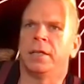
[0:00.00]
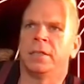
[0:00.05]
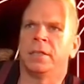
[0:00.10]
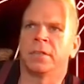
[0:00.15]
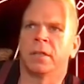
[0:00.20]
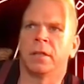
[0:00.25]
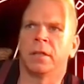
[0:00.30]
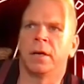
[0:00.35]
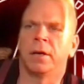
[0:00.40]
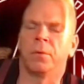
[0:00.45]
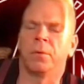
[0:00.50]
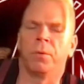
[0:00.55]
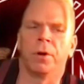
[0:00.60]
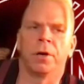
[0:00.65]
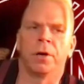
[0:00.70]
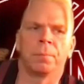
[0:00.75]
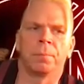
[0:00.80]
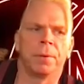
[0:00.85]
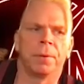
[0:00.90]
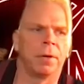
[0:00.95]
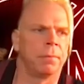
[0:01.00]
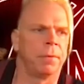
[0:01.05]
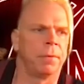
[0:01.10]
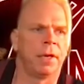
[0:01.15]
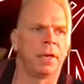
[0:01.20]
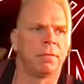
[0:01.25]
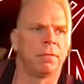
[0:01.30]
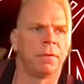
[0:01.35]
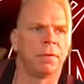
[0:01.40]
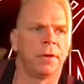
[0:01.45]
is a lot of work, but I'll
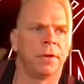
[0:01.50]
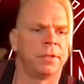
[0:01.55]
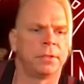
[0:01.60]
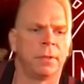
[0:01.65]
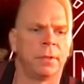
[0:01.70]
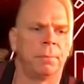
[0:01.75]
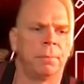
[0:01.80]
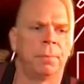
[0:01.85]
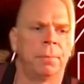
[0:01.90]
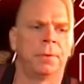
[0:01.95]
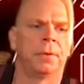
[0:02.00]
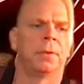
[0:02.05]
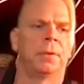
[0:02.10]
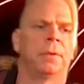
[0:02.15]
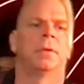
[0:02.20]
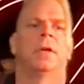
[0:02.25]
make it very simple.